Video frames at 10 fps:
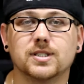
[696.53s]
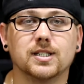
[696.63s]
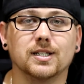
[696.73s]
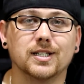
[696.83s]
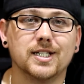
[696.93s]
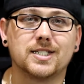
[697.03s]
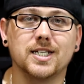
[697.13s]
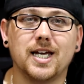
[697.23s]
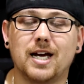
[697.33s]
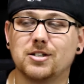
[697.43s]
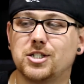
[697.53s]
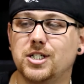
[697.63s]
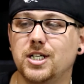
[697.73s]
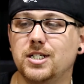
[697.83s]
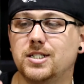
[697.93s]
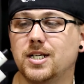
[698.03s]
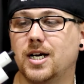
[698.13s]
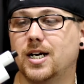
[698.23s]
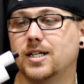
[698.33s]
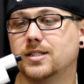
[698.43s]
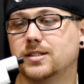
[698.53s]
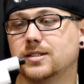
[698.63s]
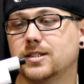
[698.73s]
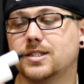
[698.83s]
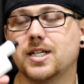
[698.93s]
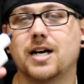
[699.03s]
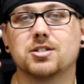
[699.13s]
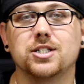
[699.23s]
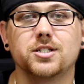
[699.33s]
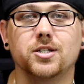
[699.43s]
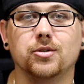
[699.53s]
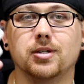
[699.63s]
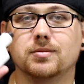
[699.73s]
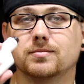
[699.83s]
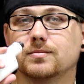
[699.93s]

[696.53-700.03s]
let's see how she's uh, let's see how she's doing.